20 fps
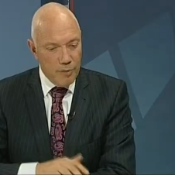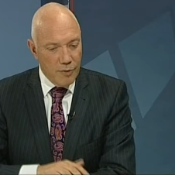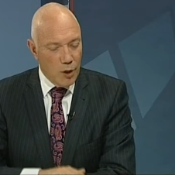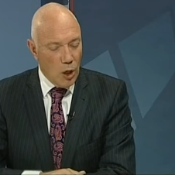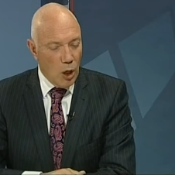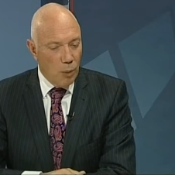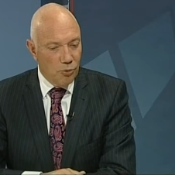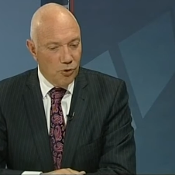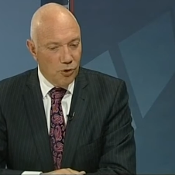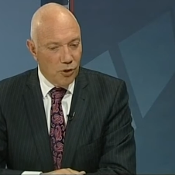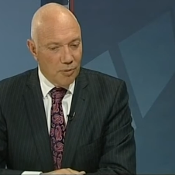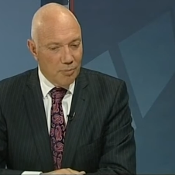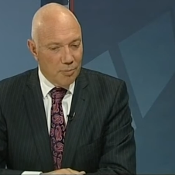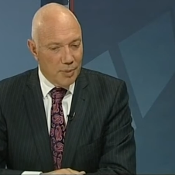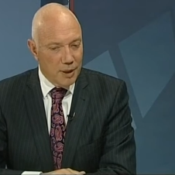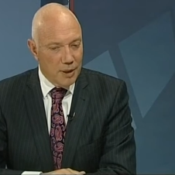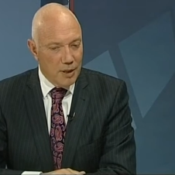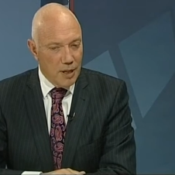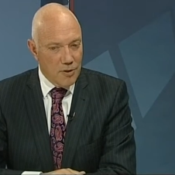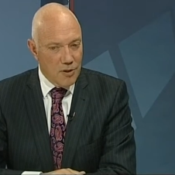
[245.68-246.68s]
of an option
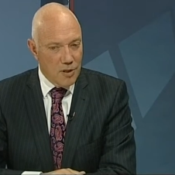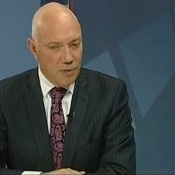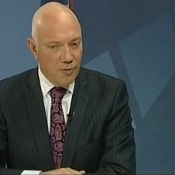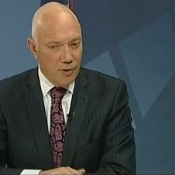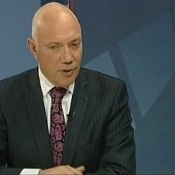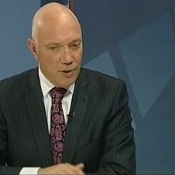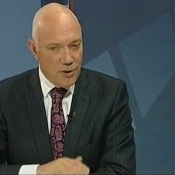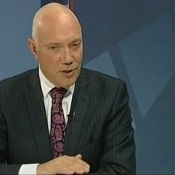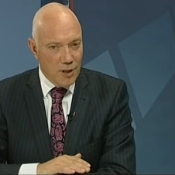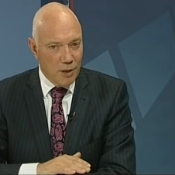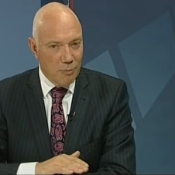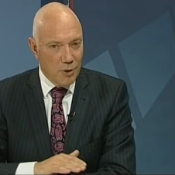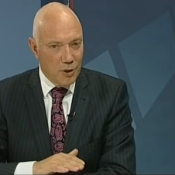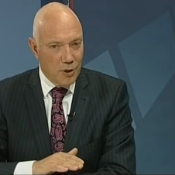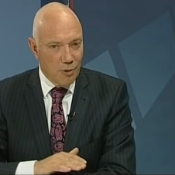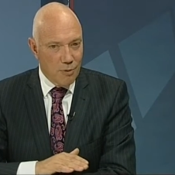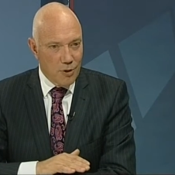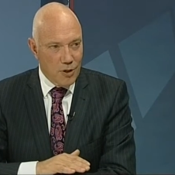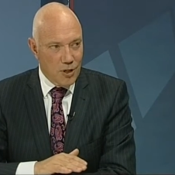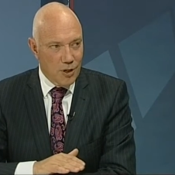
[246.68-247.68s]
because the first thing we
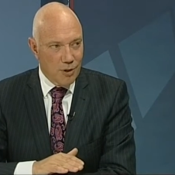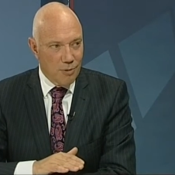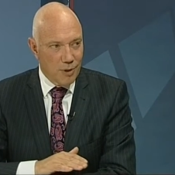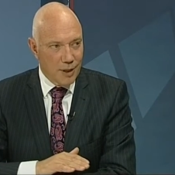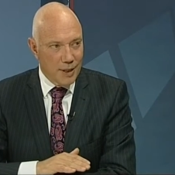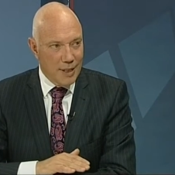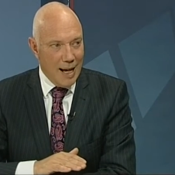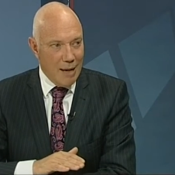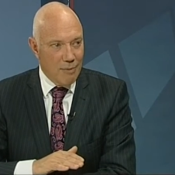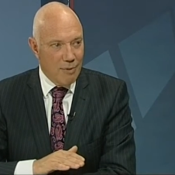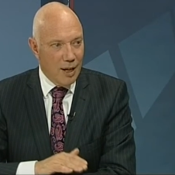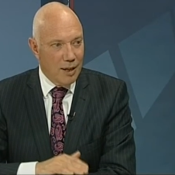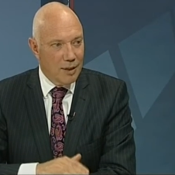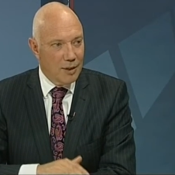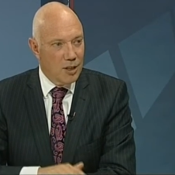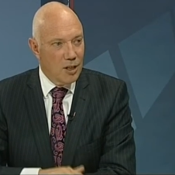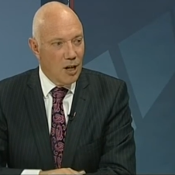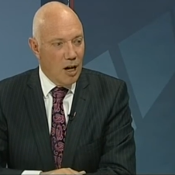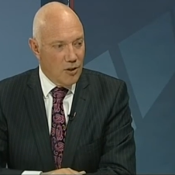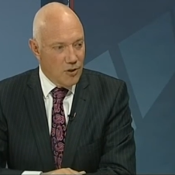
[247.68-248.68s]
do is to recover
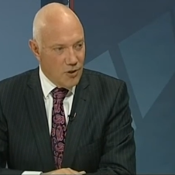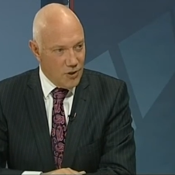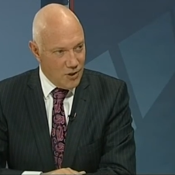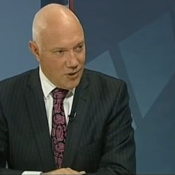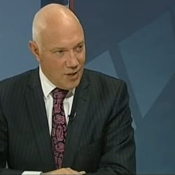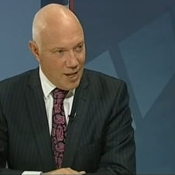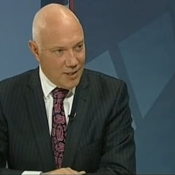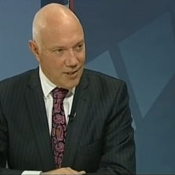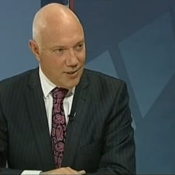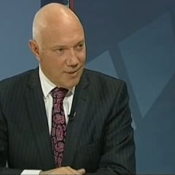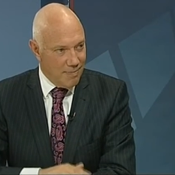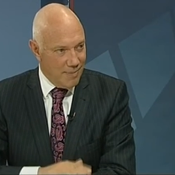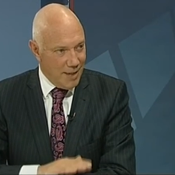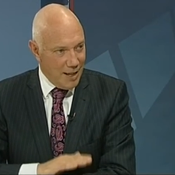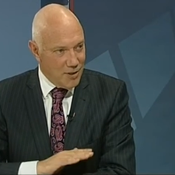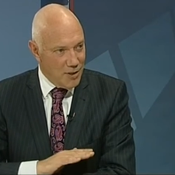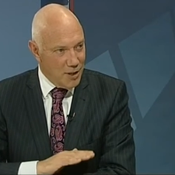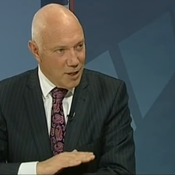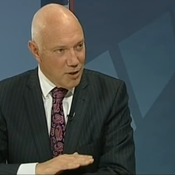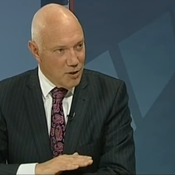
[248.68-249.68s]
costs. That's,
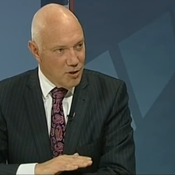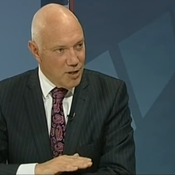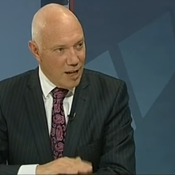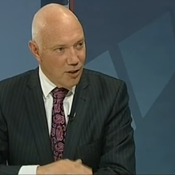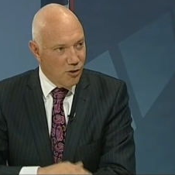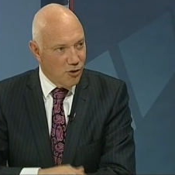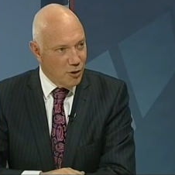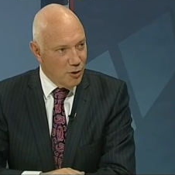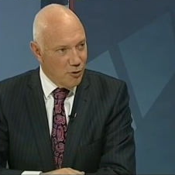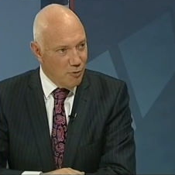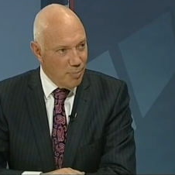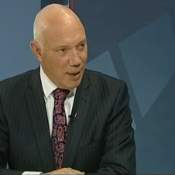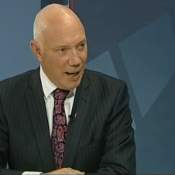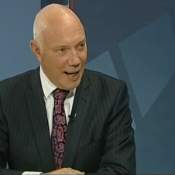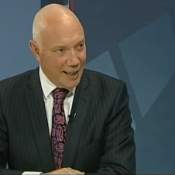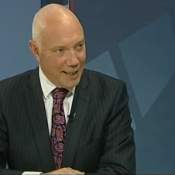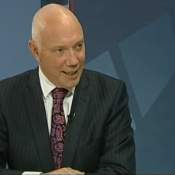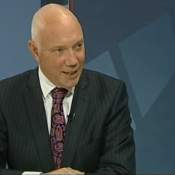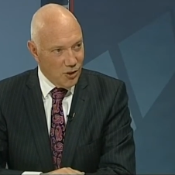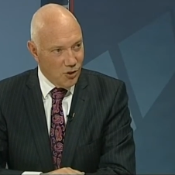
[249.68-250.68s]
that's the intention of
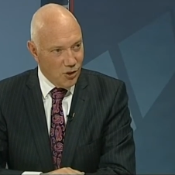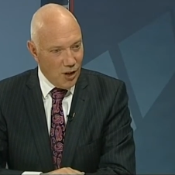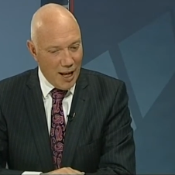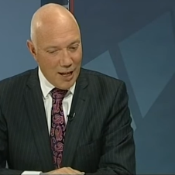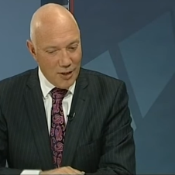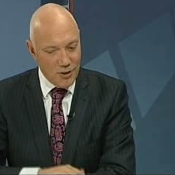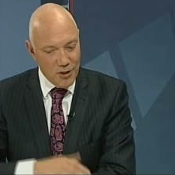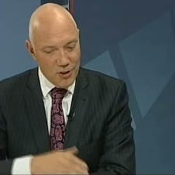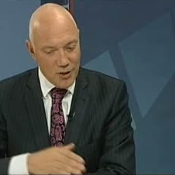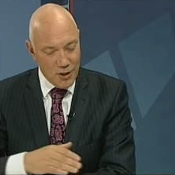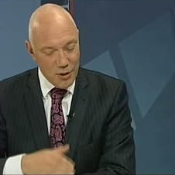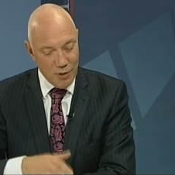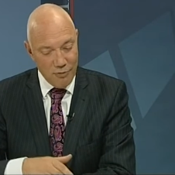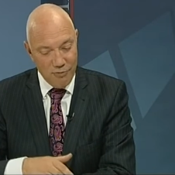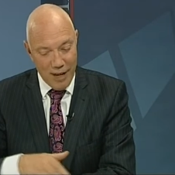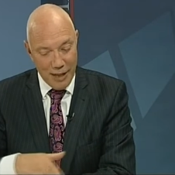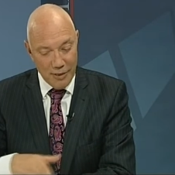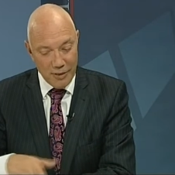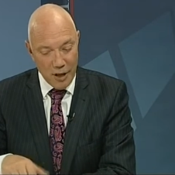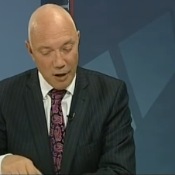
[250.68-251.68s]
parking charges and mm -hmm. to mm-hmm.
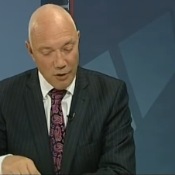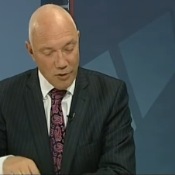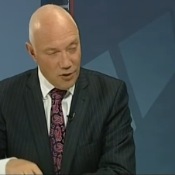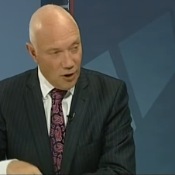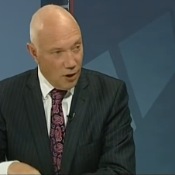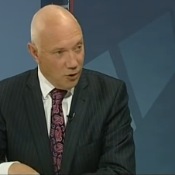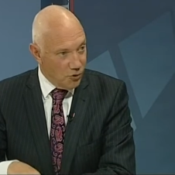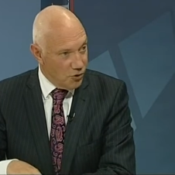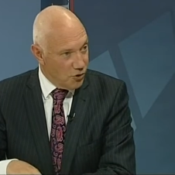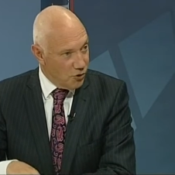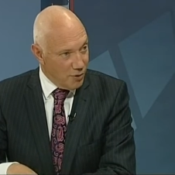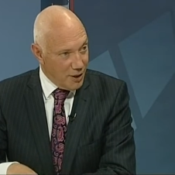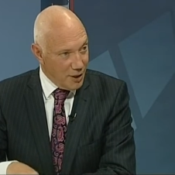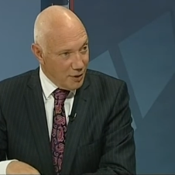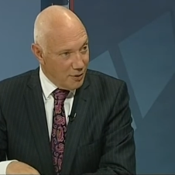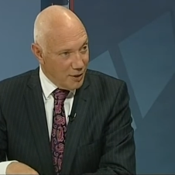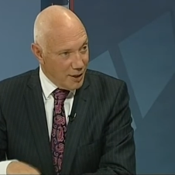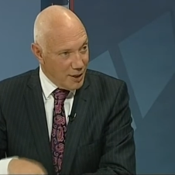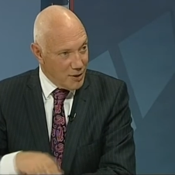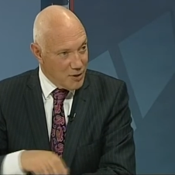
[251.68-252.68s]
fund those on street
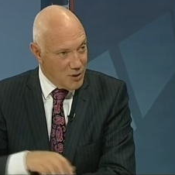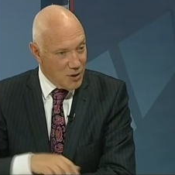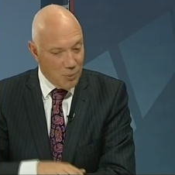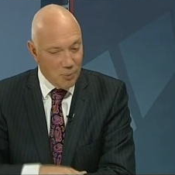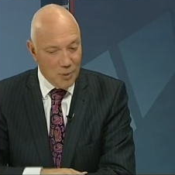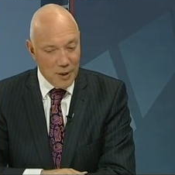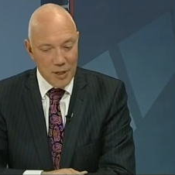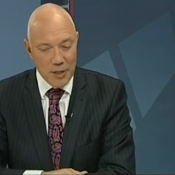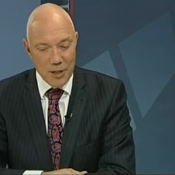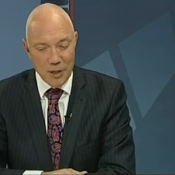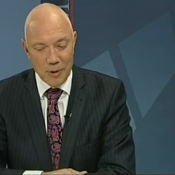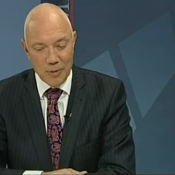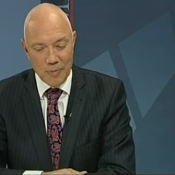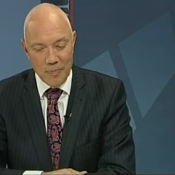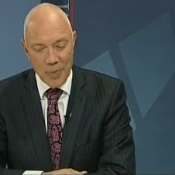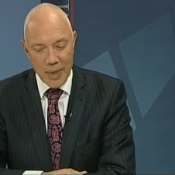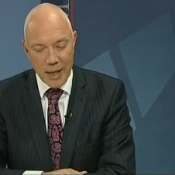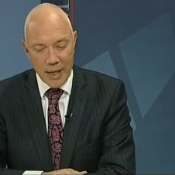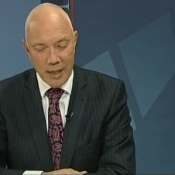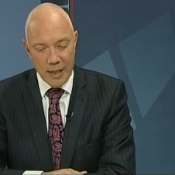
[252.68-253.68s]
things that we do.
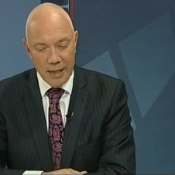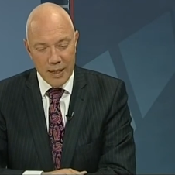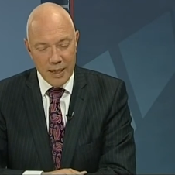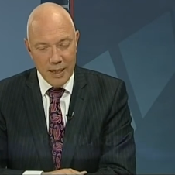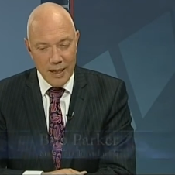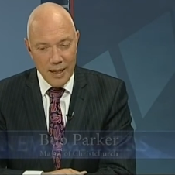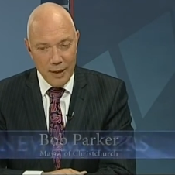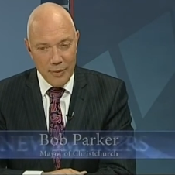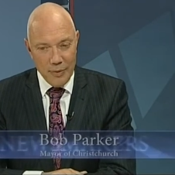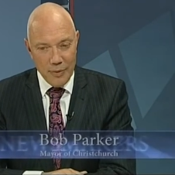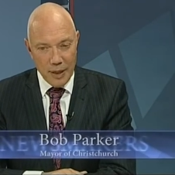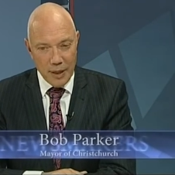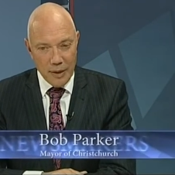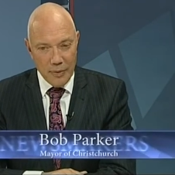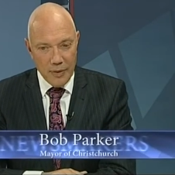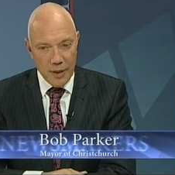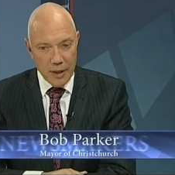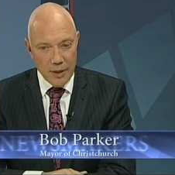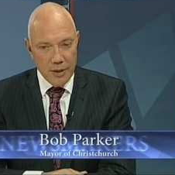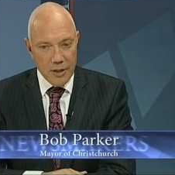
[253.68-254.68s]
I think
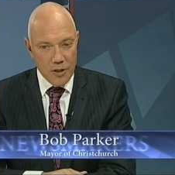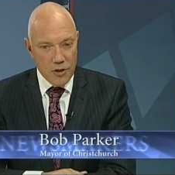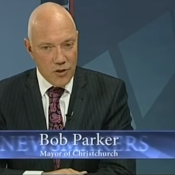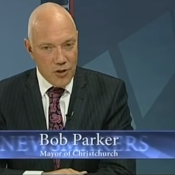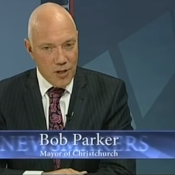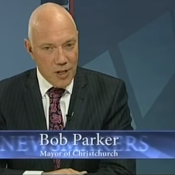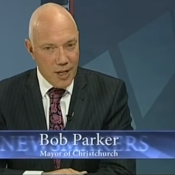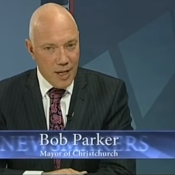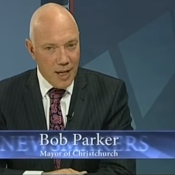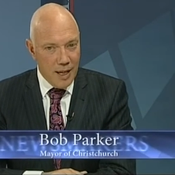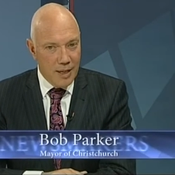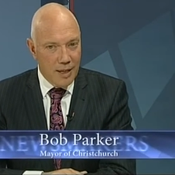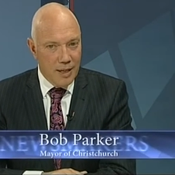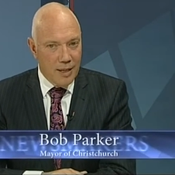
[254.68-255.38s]
that this year